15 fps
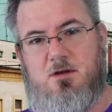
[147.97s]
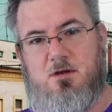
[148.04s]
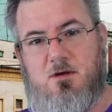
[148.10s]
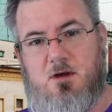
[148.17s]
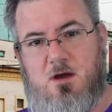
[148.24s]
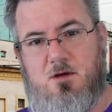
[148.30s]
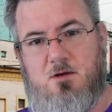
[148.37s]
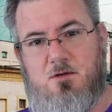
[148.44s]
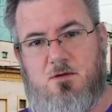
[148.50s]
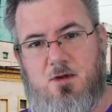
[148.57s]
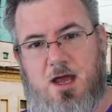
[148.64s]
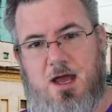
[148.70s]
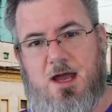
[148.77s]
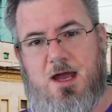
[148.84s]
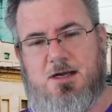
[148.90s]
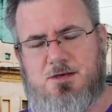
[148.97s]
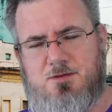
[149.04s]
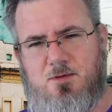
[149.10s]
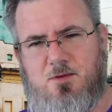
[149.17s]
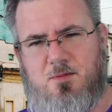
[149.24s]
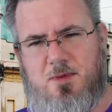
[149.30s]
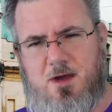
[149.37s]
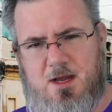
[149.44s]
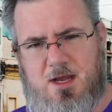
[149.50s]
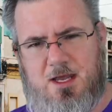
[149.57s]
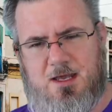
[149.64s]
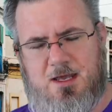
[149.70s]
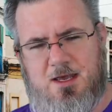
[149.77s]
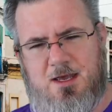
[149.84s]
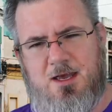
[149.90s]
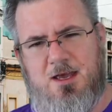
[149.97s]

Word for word: your own actual money.